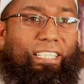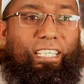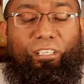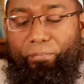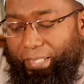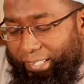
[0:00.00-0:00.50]

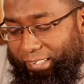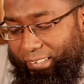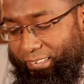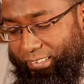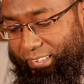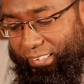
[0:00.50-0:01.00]
Even
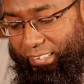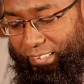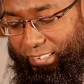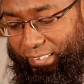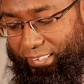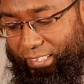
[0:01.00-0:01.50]

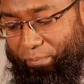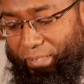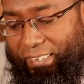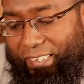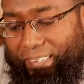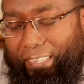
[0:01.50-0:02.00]
he
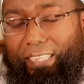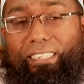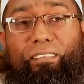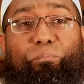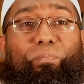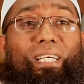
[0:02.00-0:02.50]
mentioned
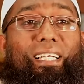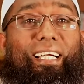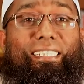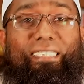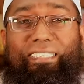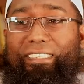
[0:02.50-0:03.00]
that Bill
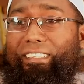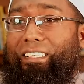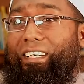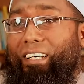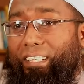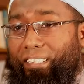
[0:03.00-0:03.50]
Gates
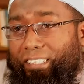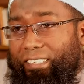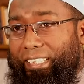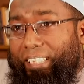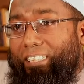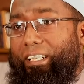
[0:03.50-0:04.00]

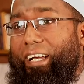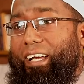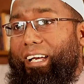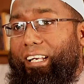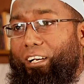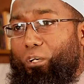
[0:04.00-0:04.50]
didn't
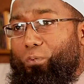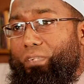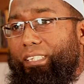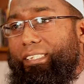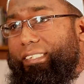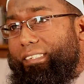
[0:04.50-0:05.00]
allow
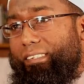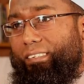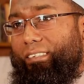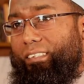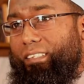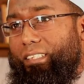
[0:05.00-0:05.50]
his
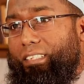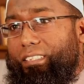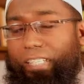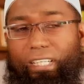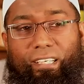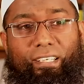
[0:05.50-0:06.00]

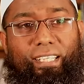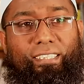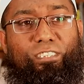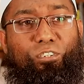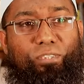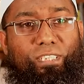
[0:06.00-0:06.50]

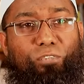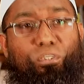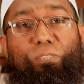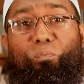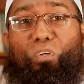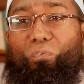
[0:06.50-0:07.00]
children to
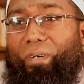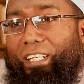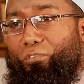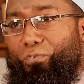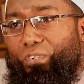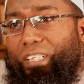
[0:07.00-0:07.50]
use
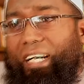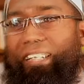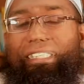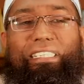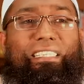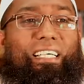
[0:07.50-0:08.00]
mobile phone
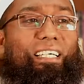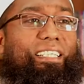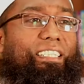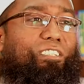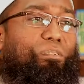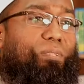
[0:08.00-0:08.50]
until they are
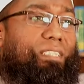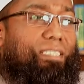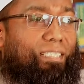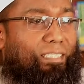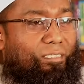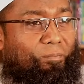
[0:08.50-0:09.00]
in
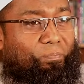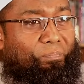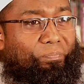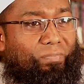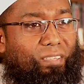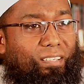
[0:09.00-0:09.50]
university.
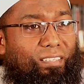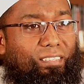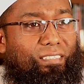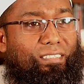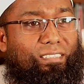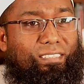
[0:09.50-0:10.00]

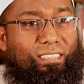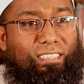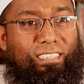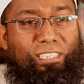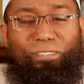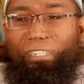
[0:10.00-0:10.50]

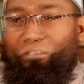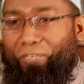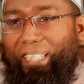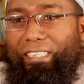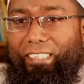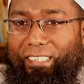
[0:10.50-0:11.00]
You can
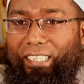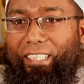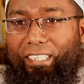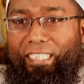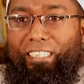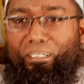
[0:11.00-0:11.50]
find
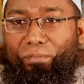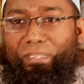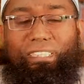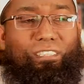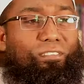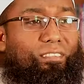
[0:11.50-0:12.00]
their
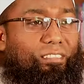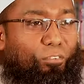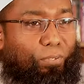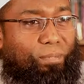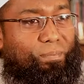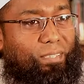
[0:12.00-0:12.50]
interviews in the
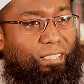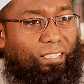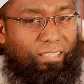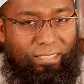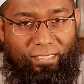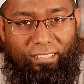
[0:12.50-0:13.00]

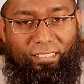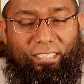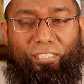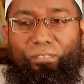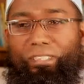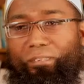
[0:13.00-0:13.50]

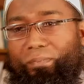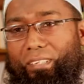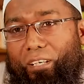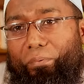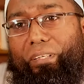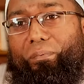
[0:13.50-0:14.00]
YouTube
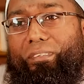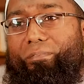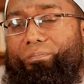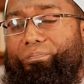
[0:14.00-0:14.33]
available.